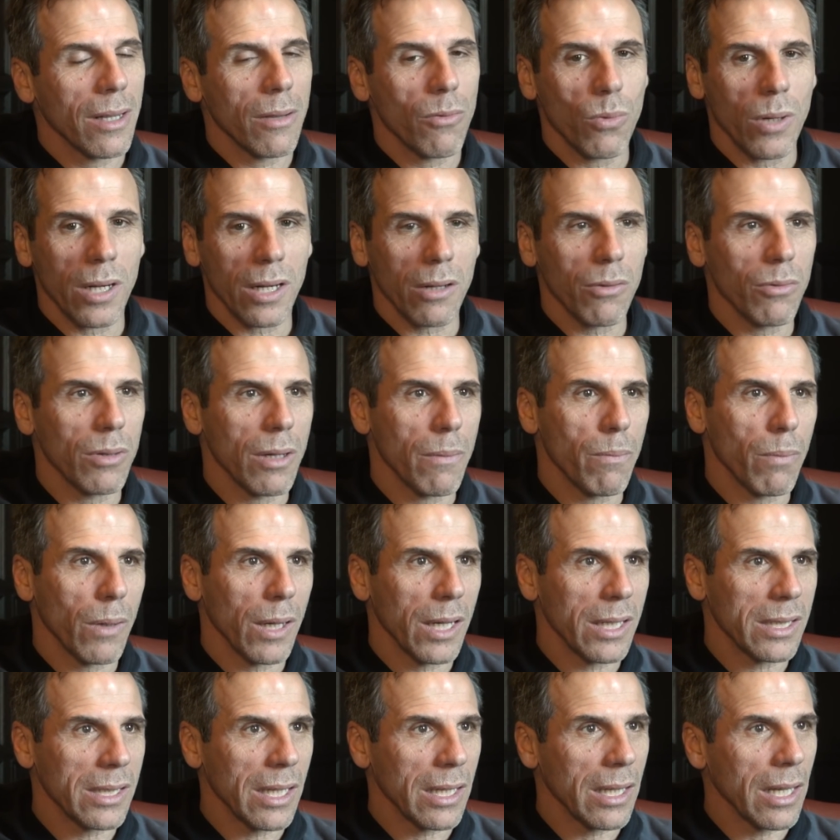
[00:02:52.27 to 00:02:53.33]
work with the
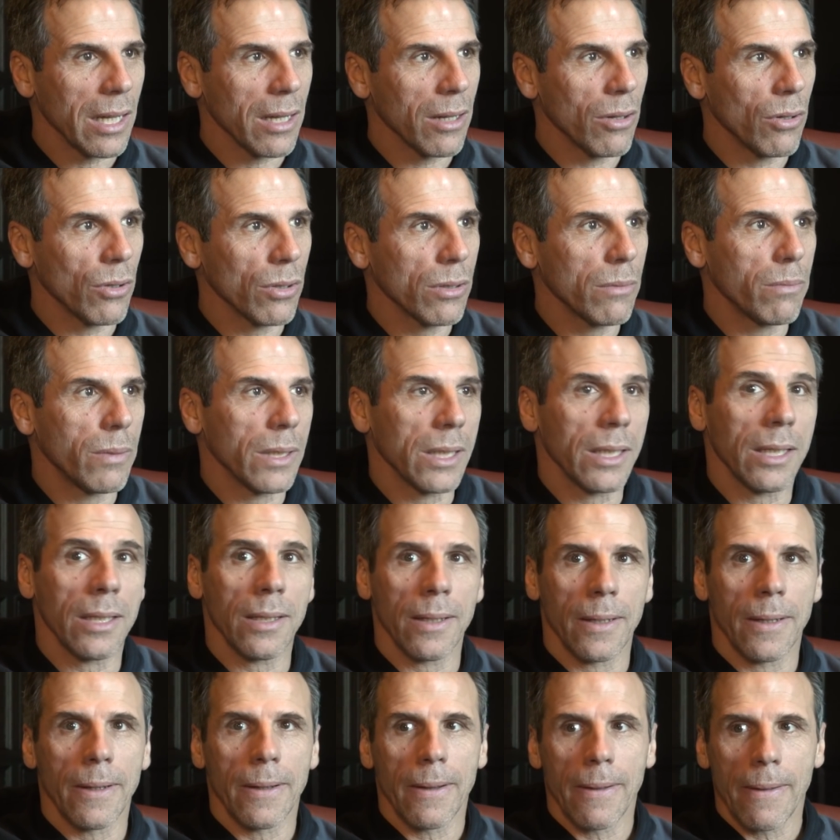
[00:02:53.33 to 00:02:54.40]
players that I got.
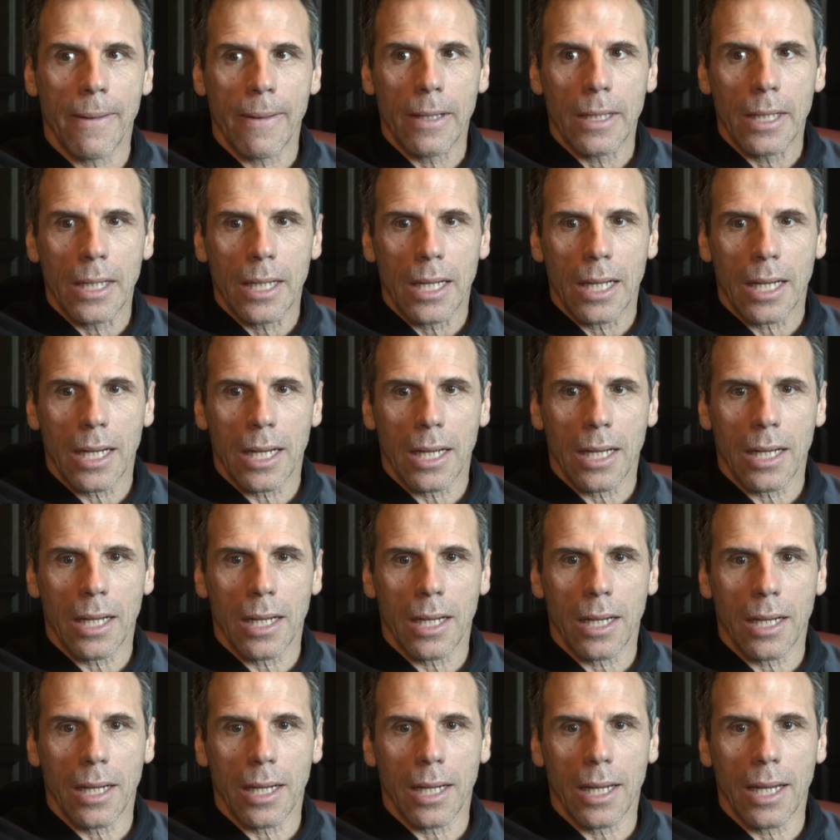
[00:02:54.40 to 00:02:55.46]

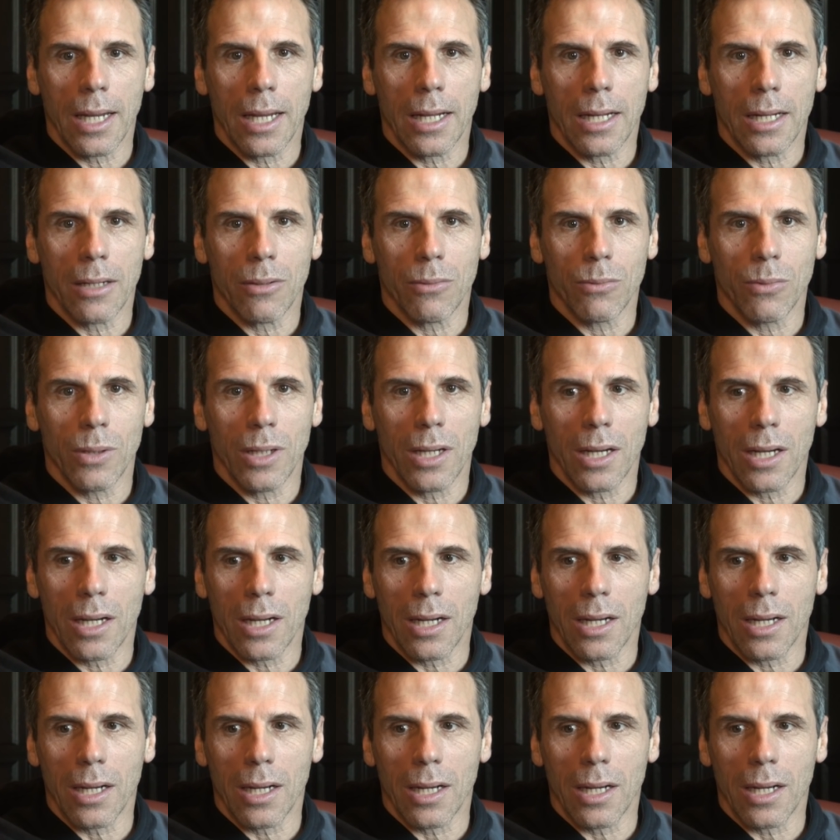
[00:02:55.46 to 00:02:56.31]
But again, we